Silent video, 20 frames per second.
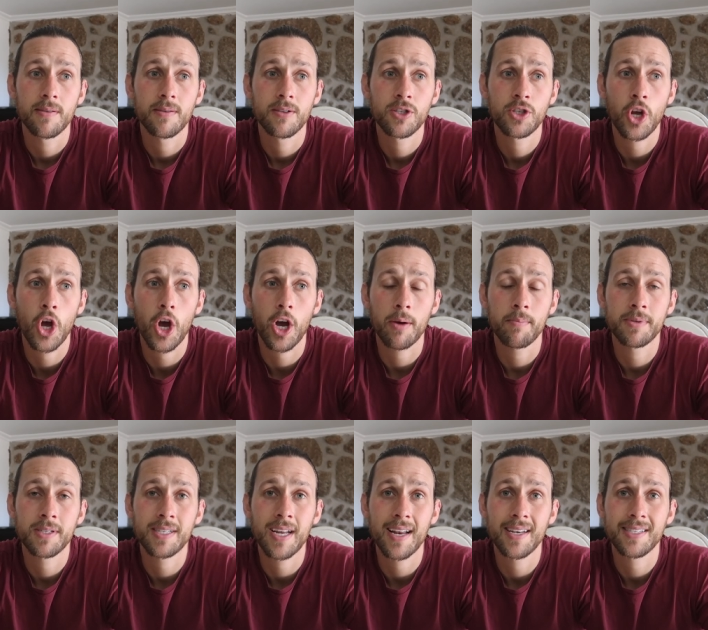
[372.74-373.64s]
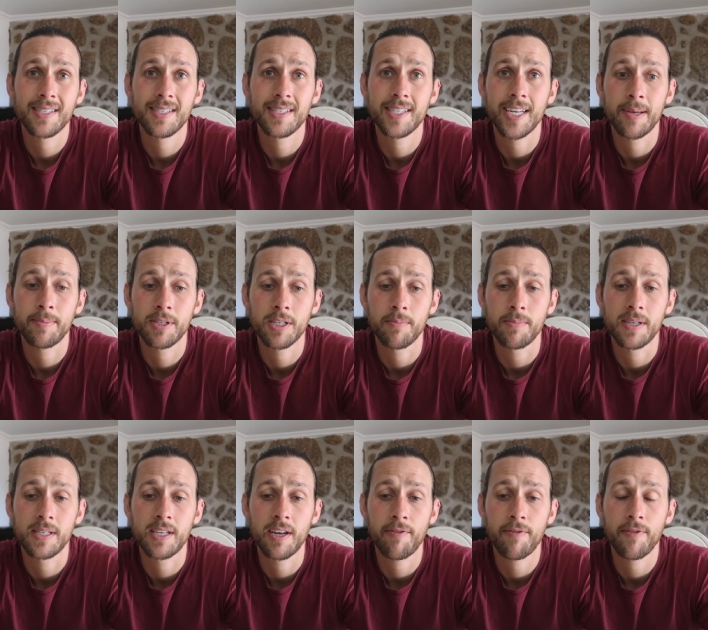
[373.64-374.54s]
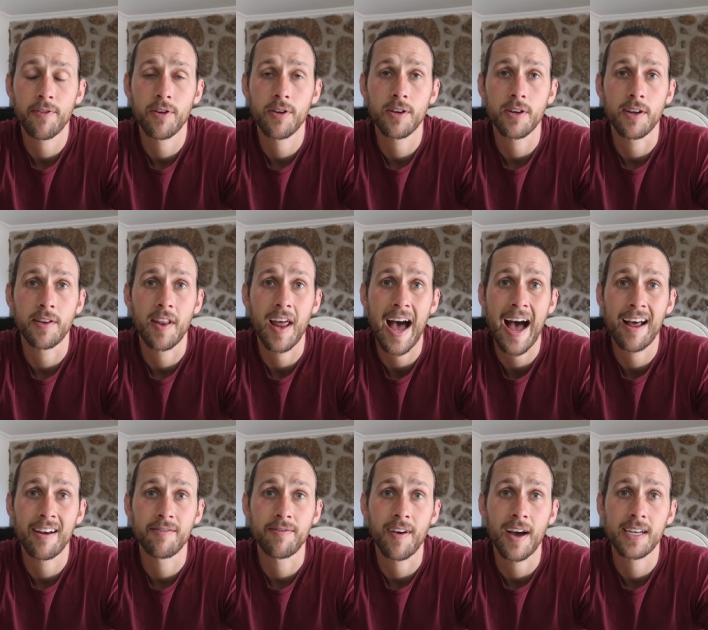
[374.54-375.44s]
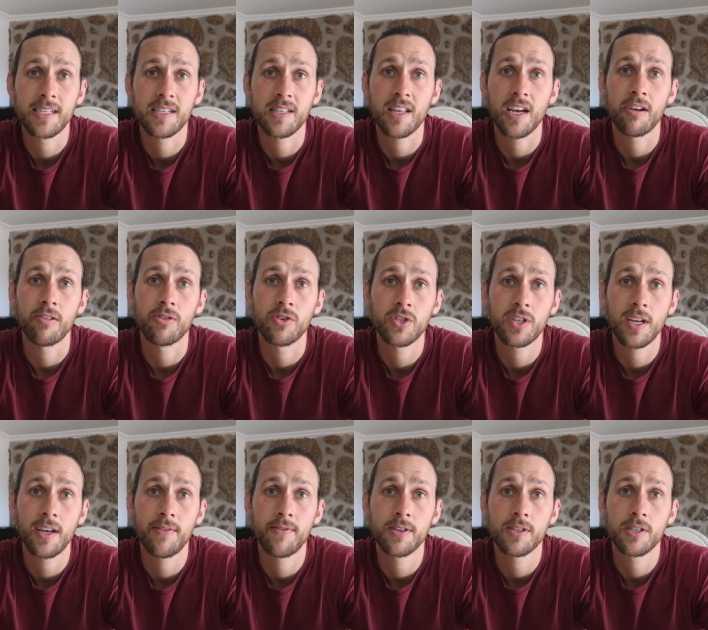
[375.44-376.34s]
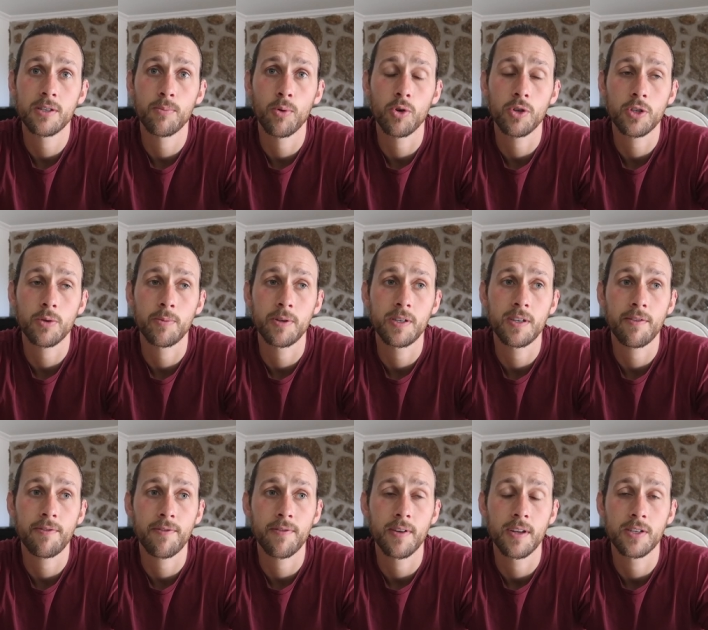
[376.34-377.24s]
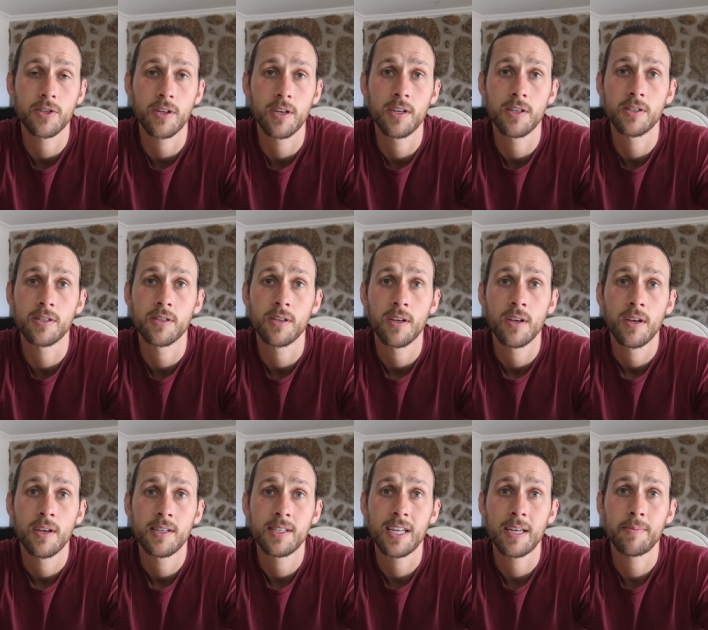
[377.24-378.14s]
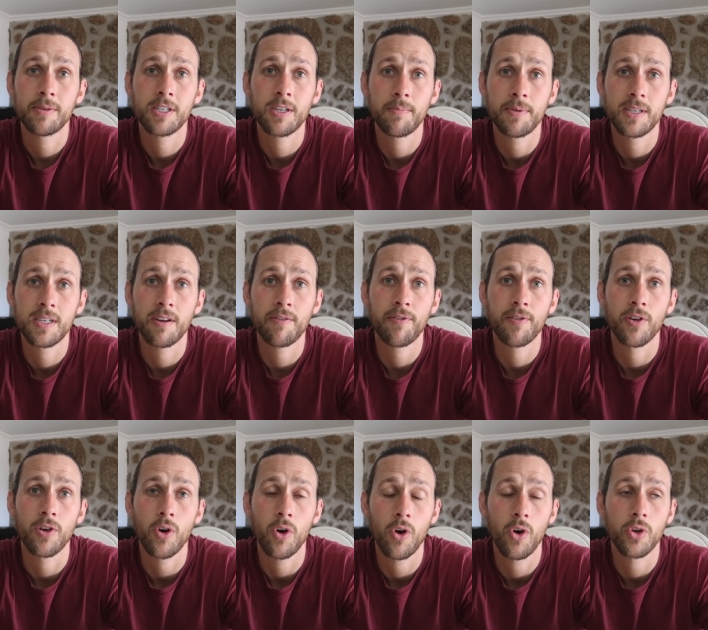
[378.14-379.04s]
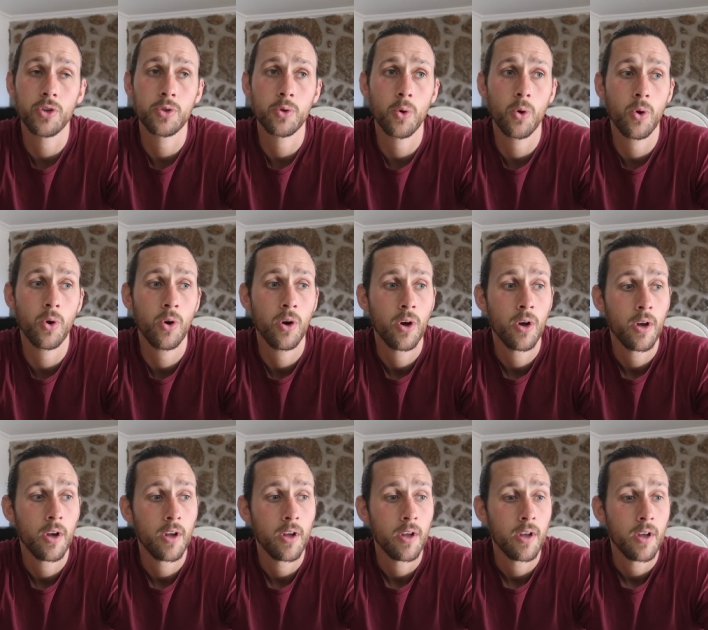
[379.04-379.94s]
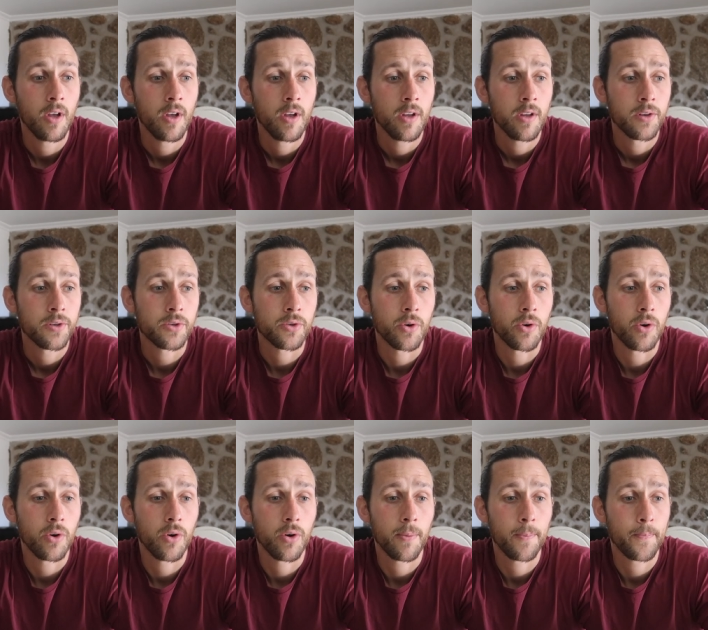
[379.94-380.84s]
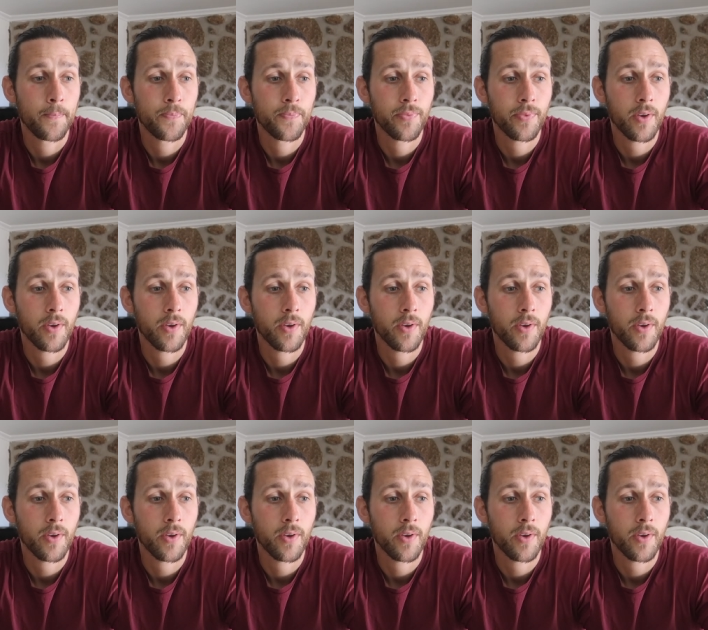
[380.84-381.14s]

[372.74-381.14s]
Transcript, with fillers: circumstances seems to be different, and the advice that they receive is supposed to be seems to be different also. So